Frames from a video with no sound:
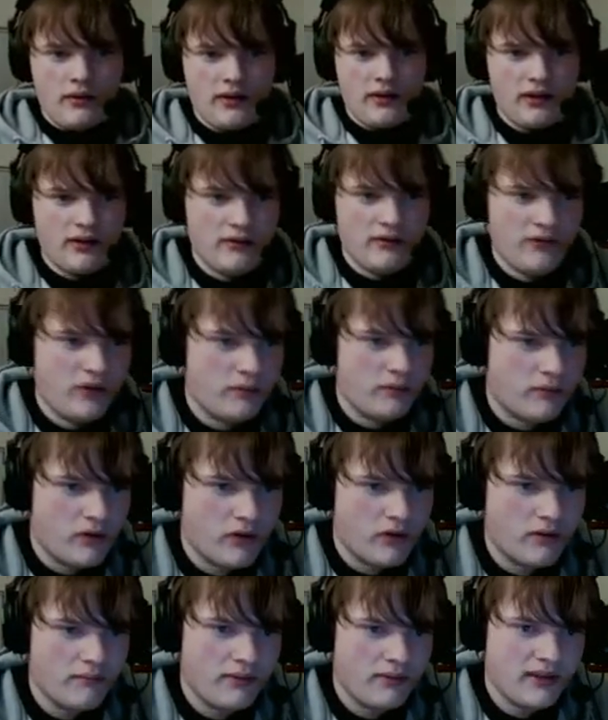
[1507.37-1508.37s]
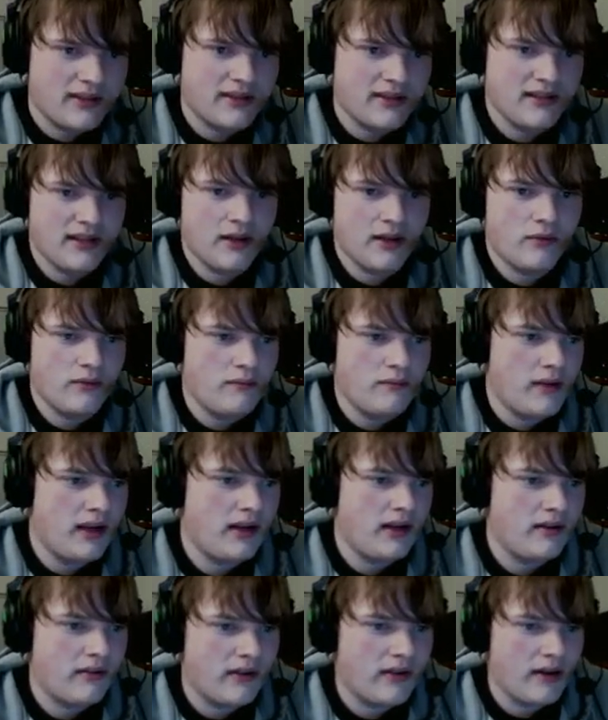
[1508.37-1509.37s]
Within the few broken pieces that
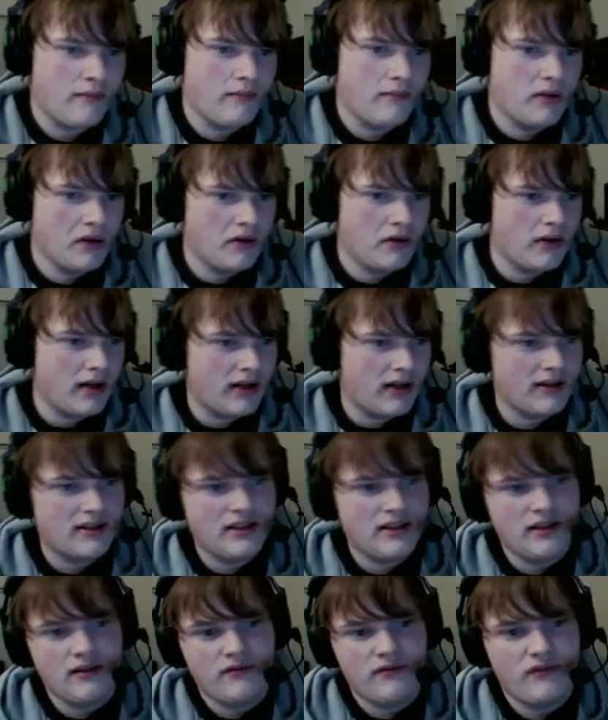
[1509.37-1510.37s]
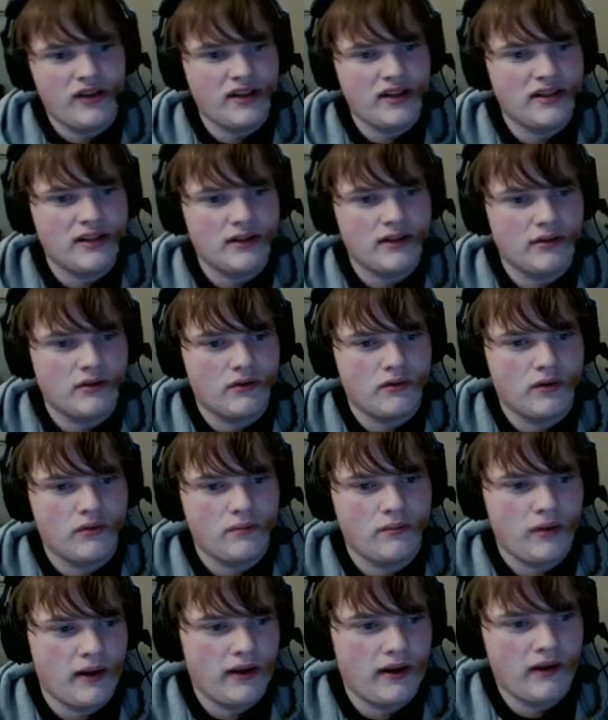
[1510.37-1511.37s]
remained of that mirror, I could see the face had
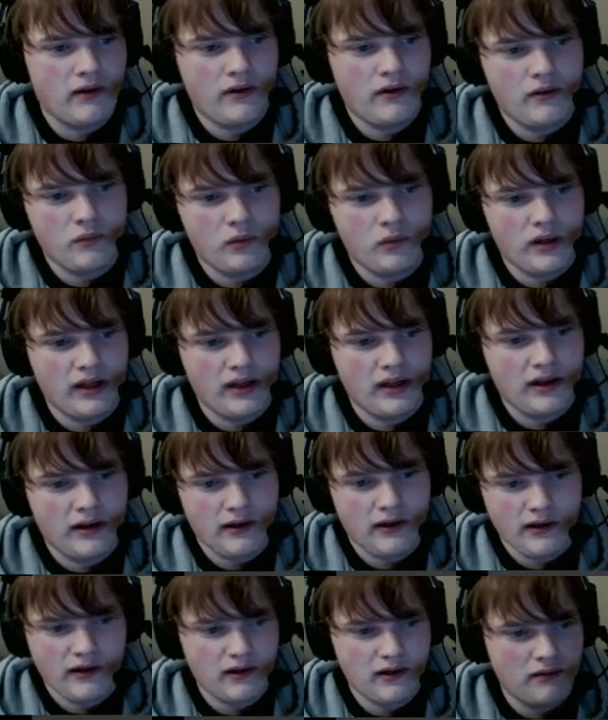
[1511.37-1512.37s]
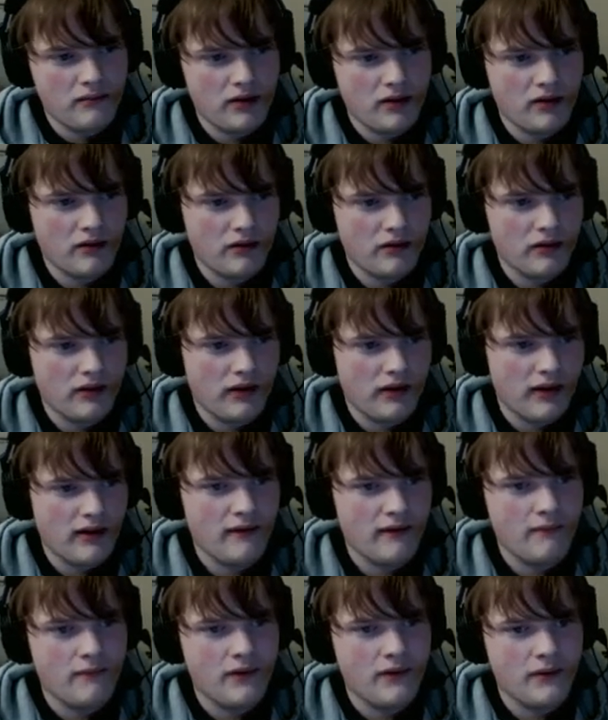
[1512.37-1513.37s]
grown pale and weak. I couldn't bear to look
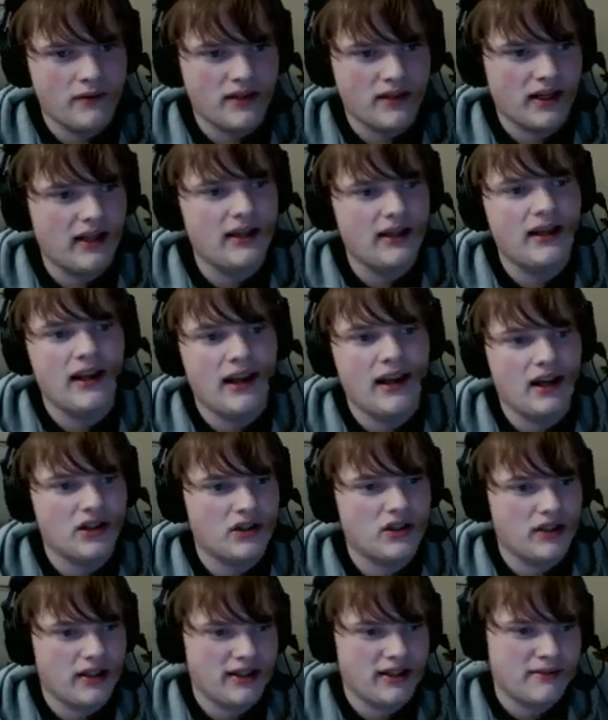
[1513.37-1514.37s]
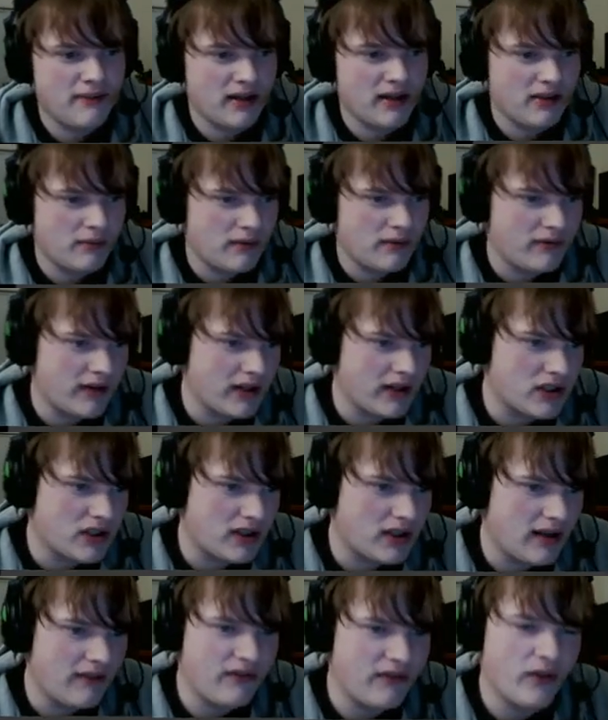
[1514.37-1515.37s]
again. It was like I didn't actually expect a
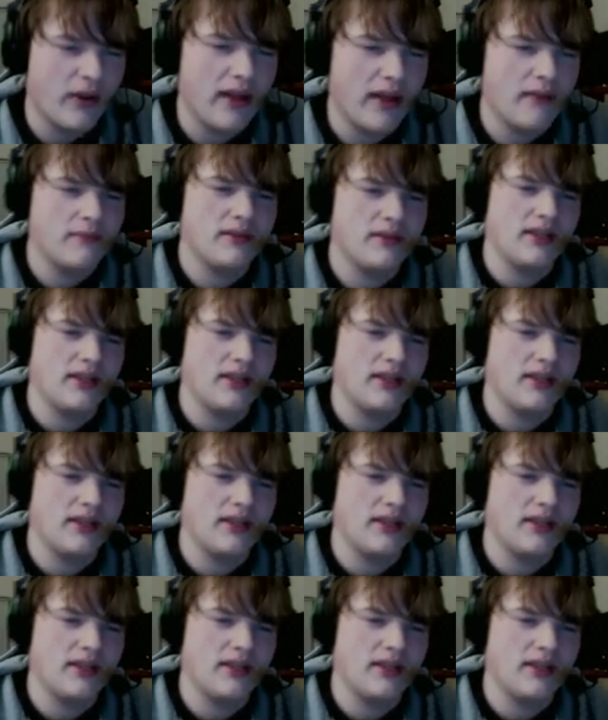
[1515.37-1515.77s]
reflection. I felt